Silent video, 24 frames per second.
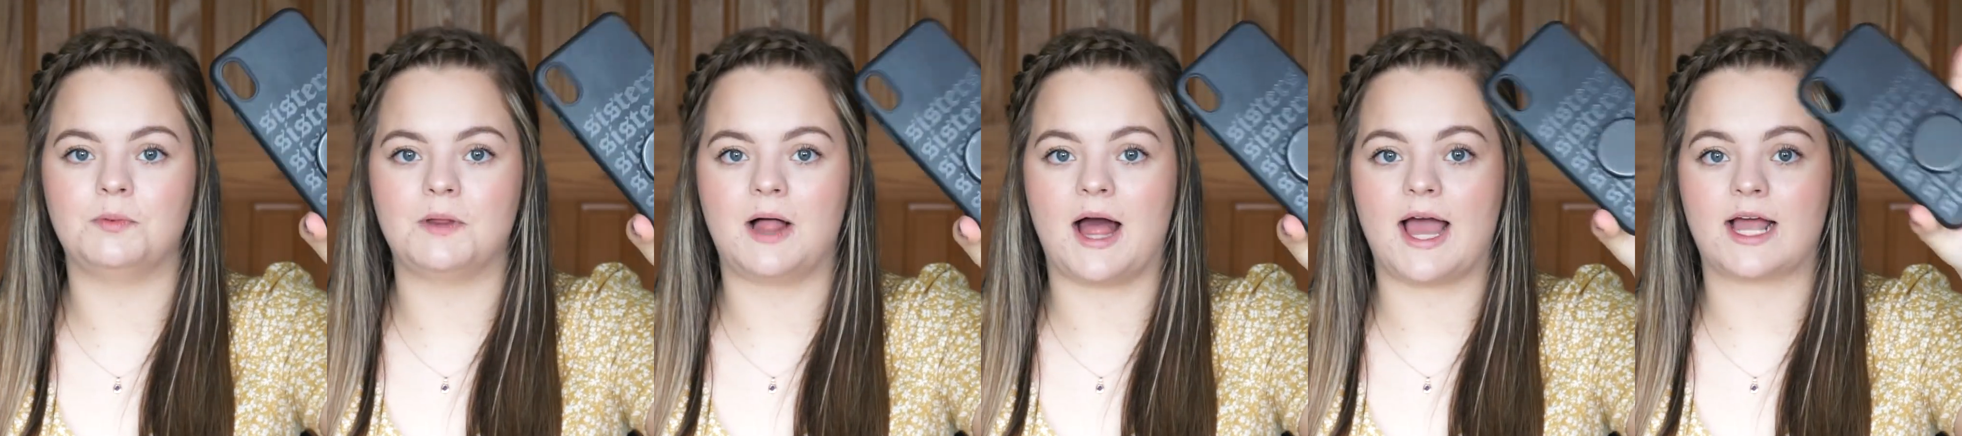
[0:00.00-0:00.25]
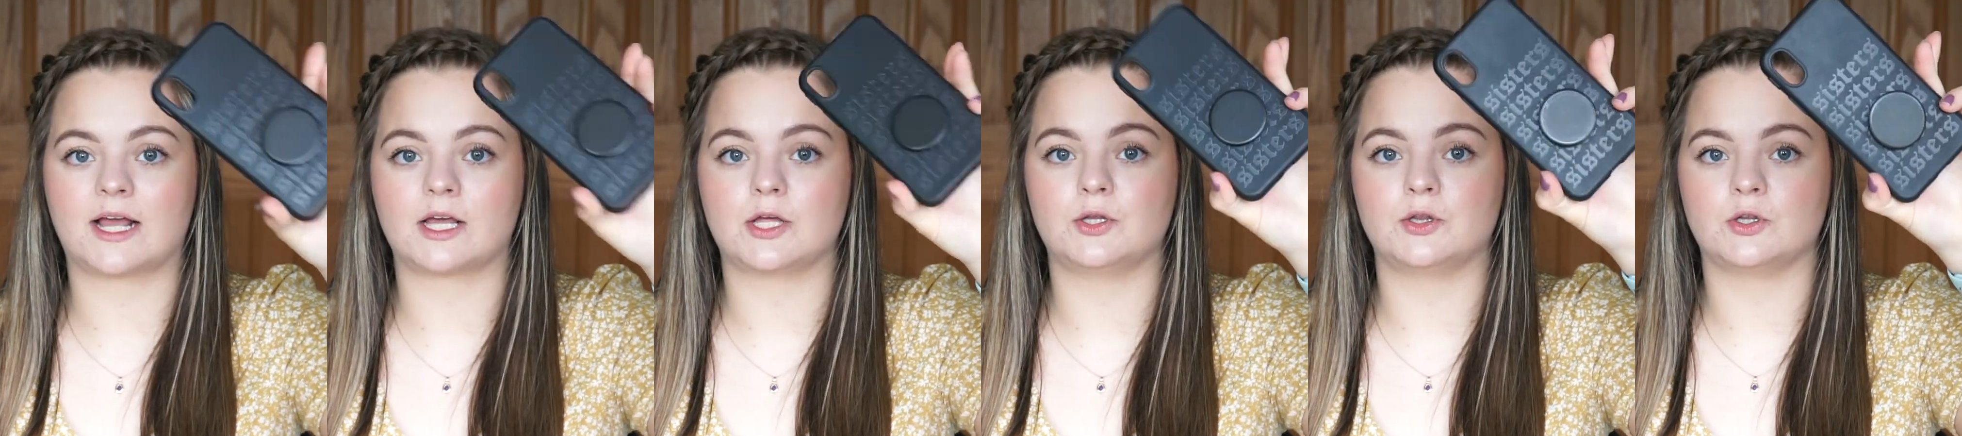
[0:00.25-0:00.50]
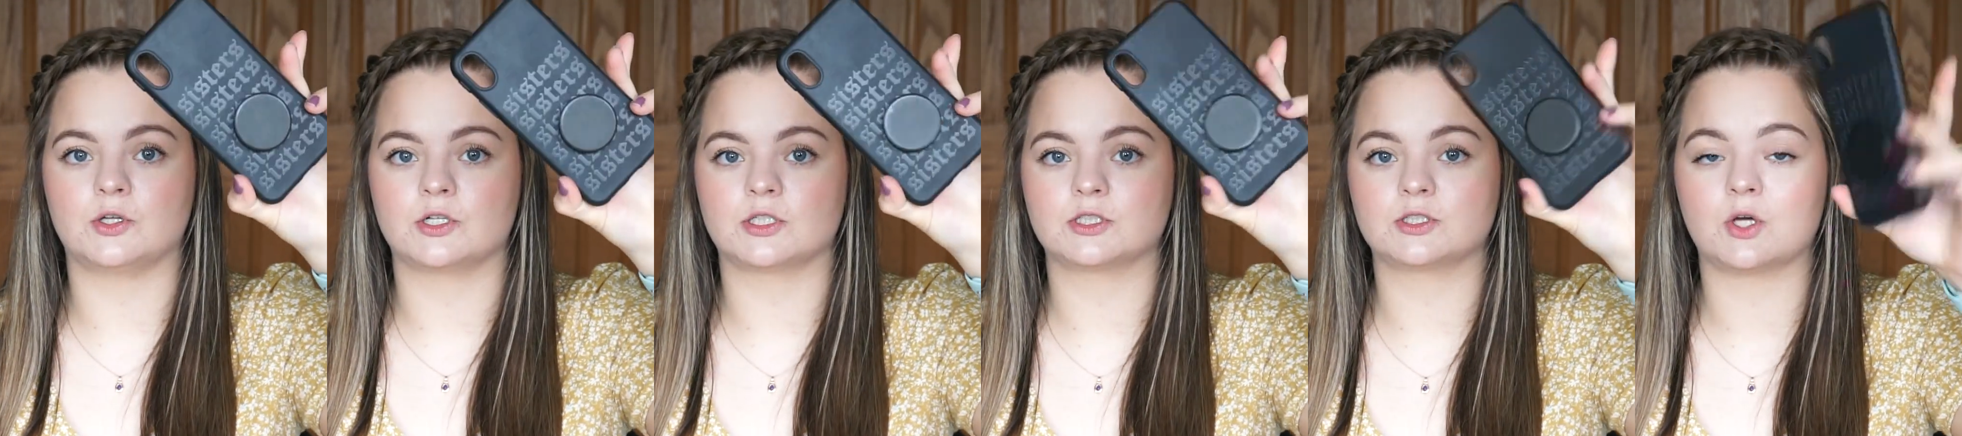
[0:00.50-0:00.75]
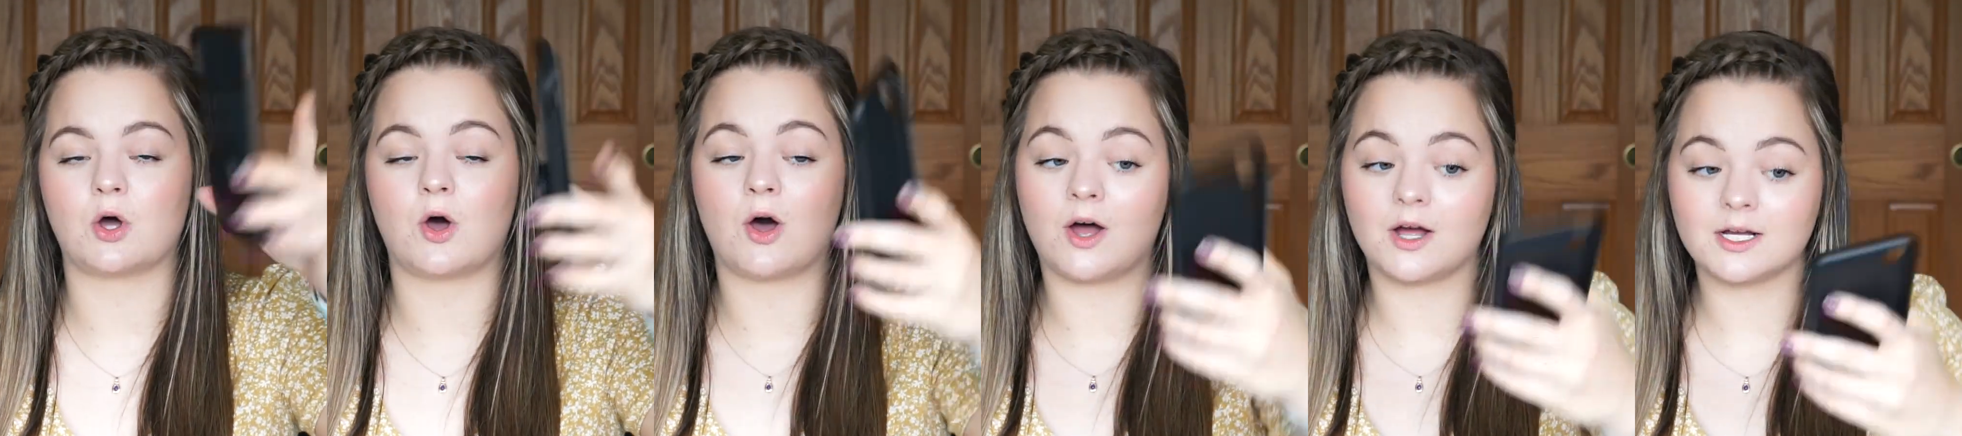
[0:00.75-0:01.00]
black
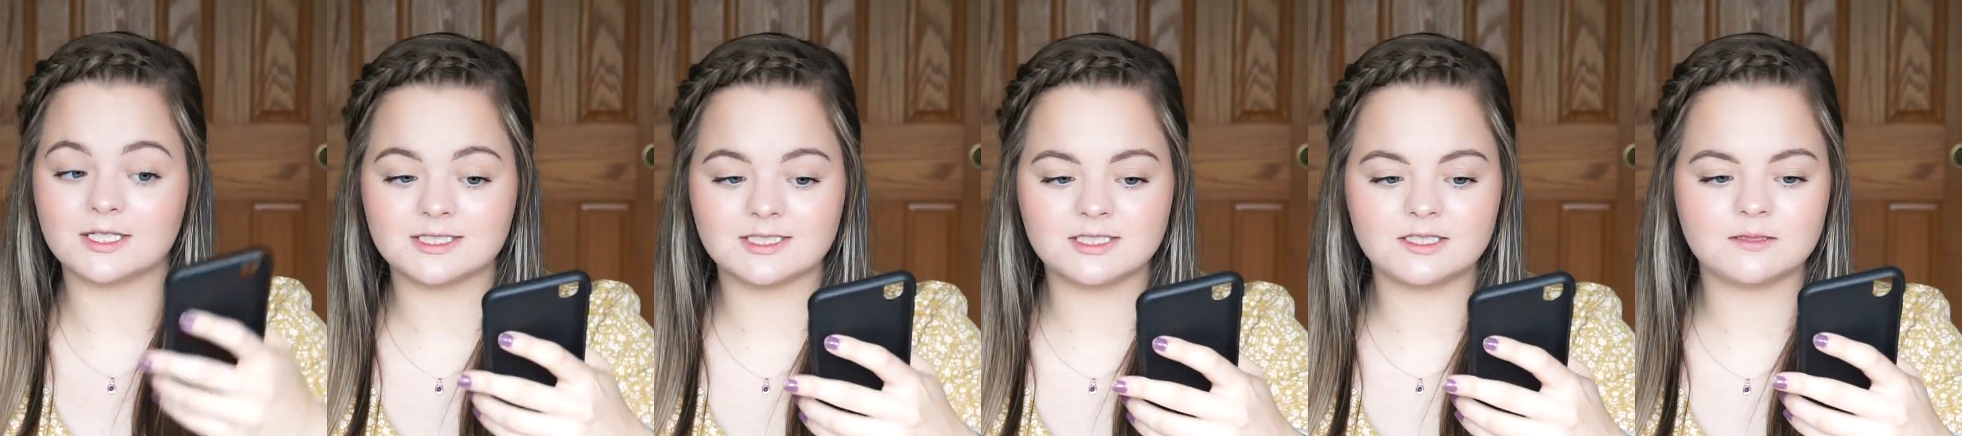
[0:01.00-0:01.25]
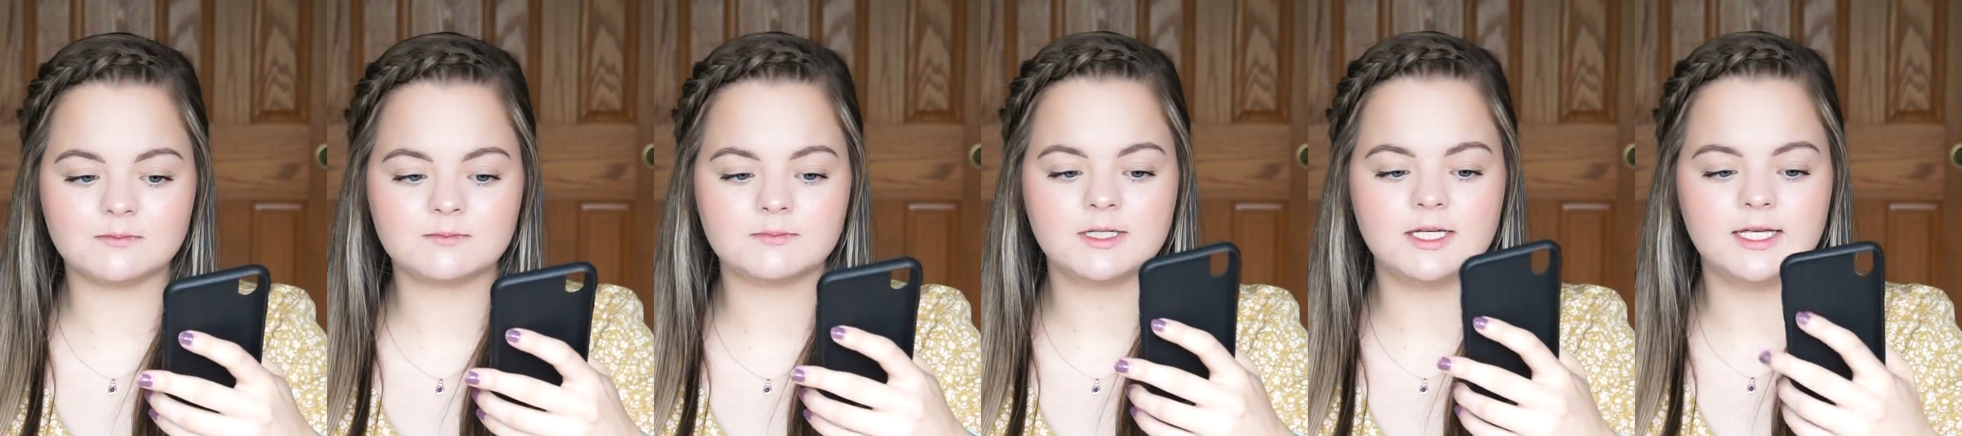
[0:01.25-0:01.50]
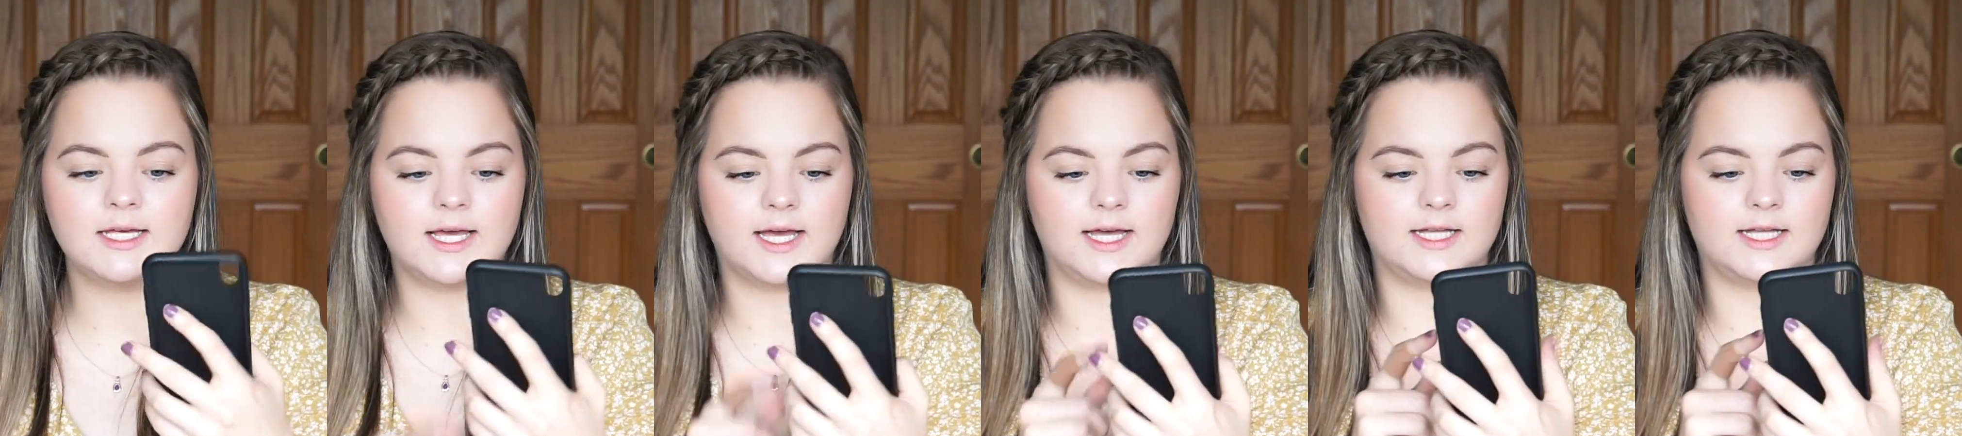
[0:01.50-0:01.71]
looks awesome,